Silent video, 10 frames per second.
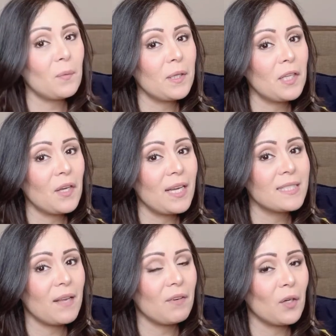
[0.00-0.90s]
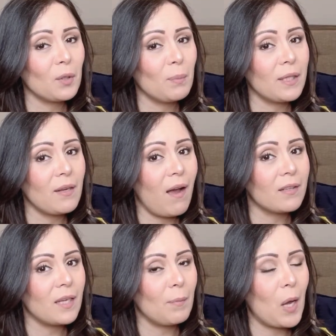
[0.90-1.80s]
one that you guys have heard me
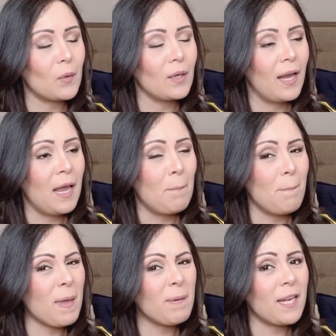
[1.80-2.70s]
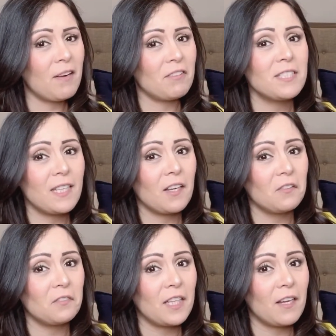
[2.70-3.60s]
talk about maybe in every
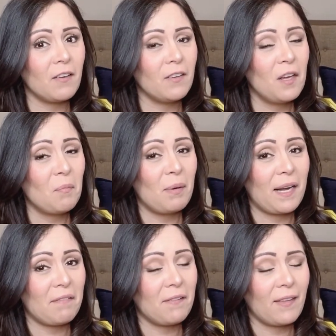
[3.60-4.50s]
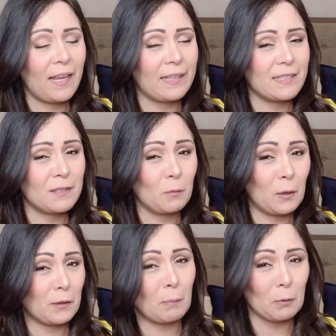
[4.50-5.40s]
single video, but I feel like it's one
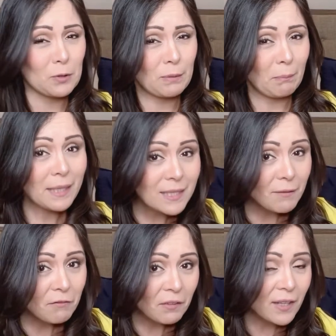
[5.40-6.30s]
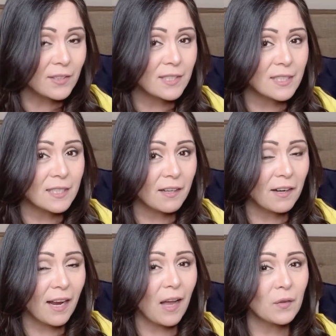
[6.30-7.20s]
of the most amazing fragrances that
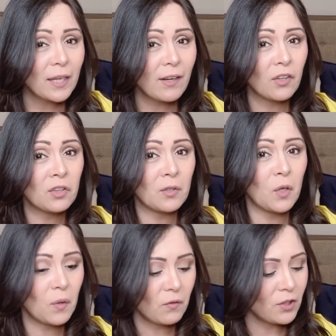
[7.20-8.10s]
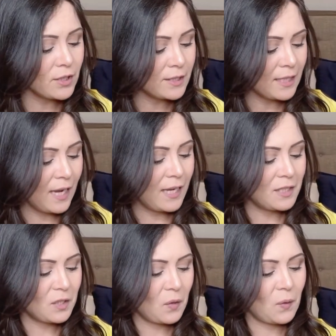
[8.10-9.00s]
are out here in the universe.
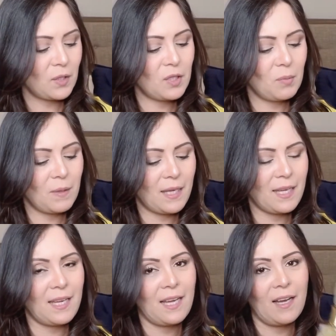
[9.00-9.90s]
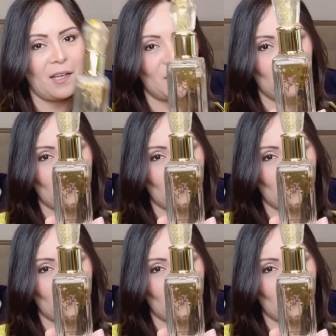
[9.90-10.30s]
It's going to be Hollywood